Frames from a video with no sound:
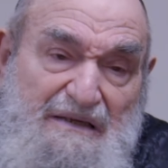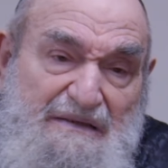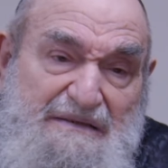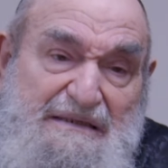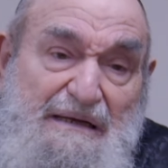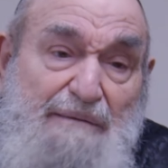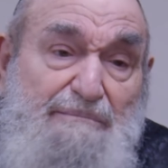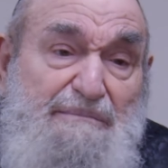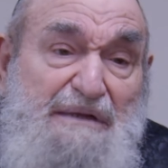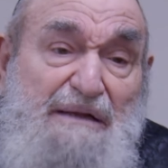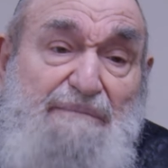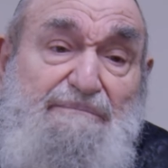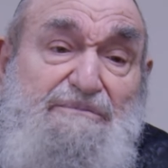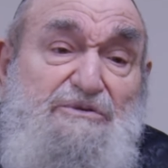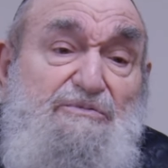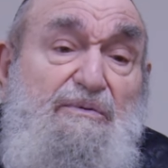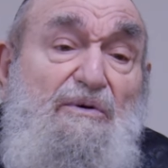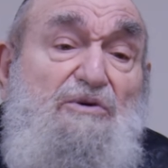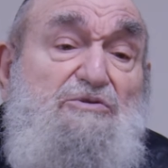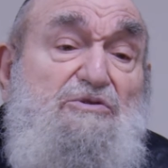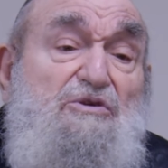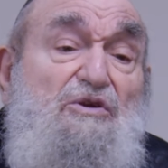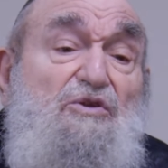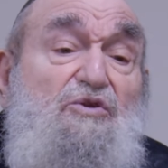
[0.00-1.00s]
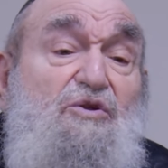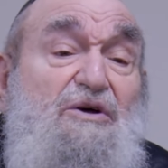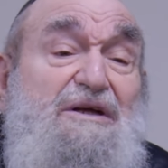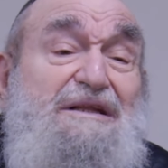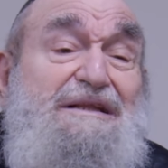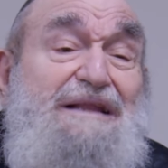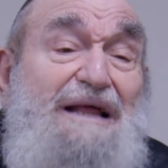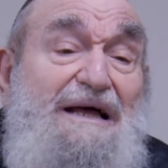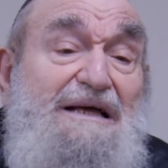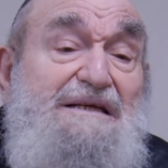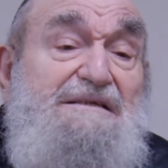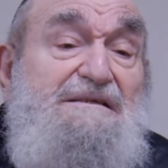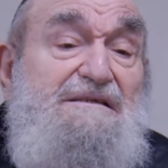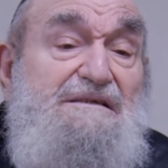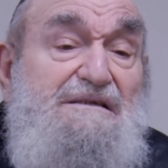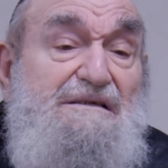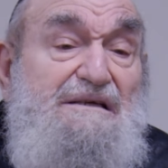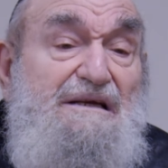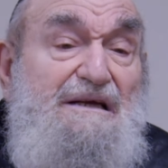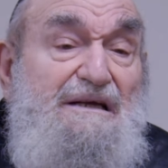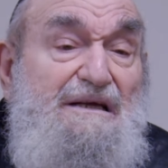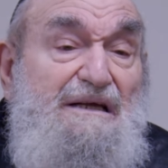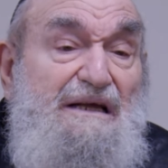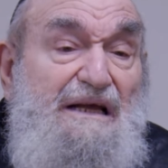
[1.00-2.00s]
something that's supposed to look nice,
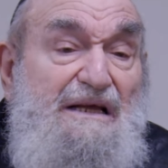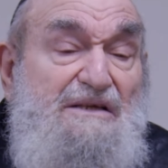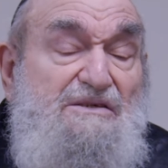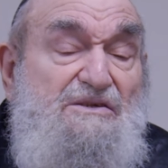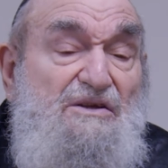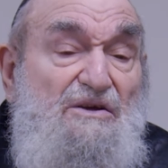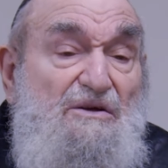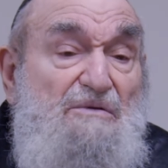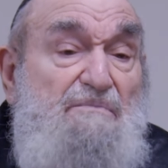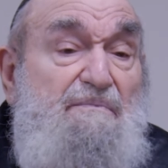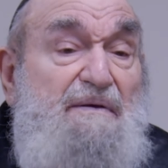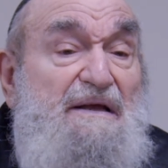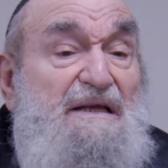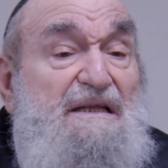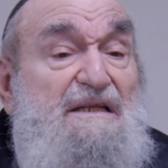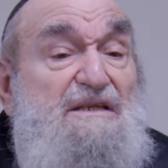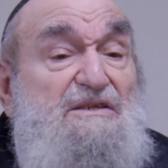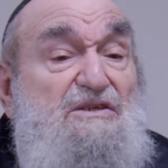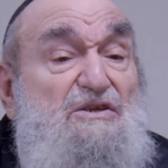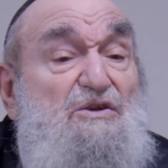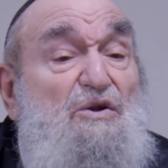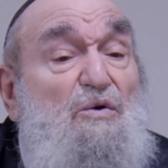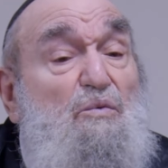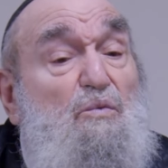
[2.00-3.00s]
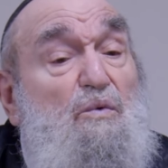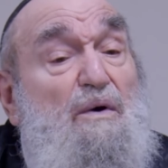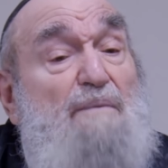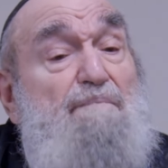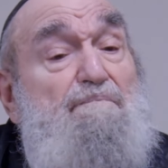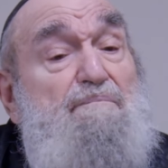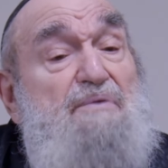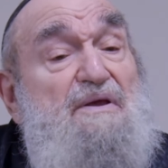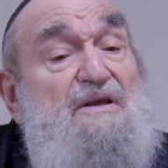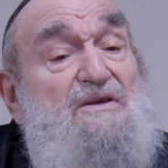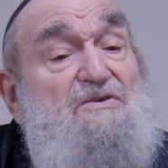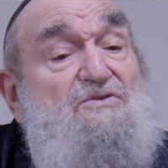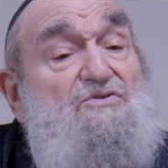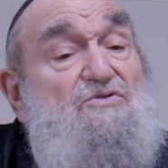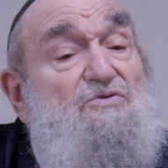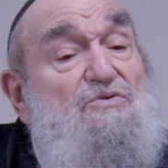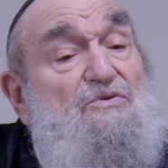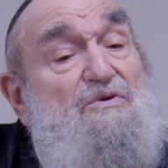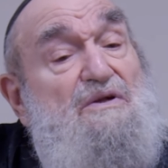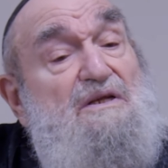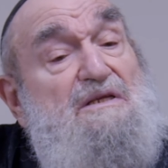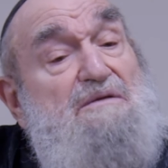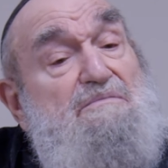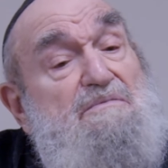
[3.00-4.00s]
and so it is it a one piece.
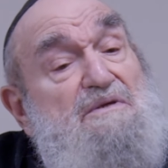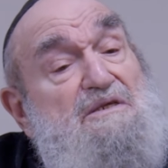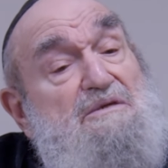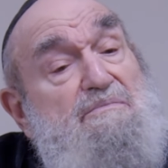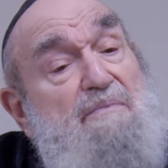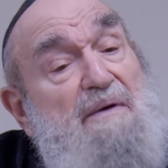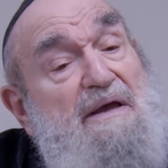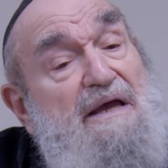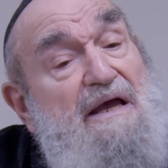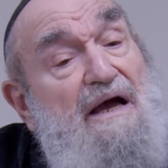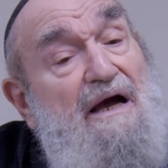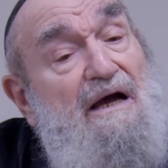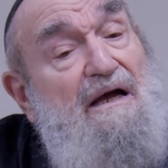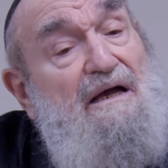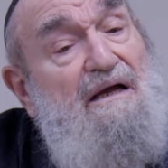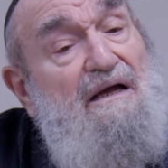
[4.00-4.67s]
What is mizbeach?